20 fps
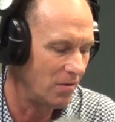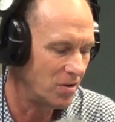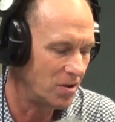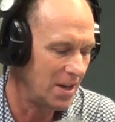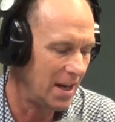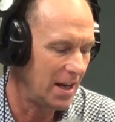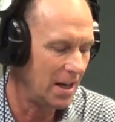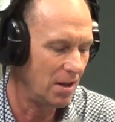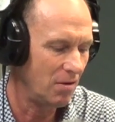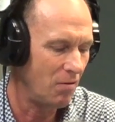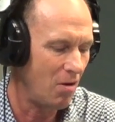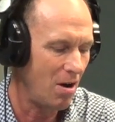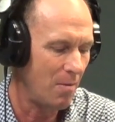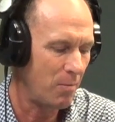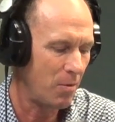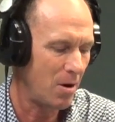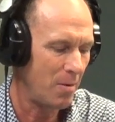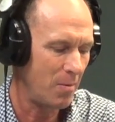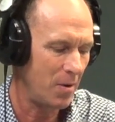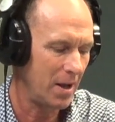taking the right
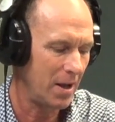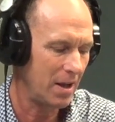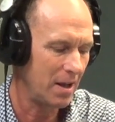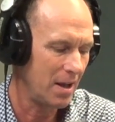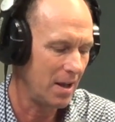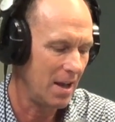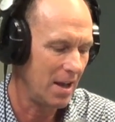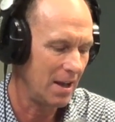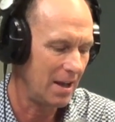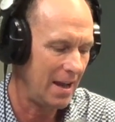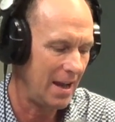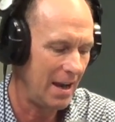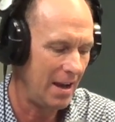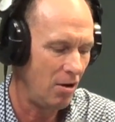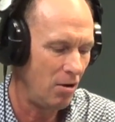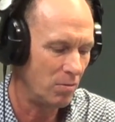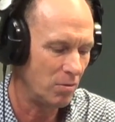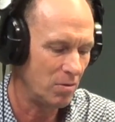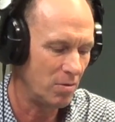probiotic can help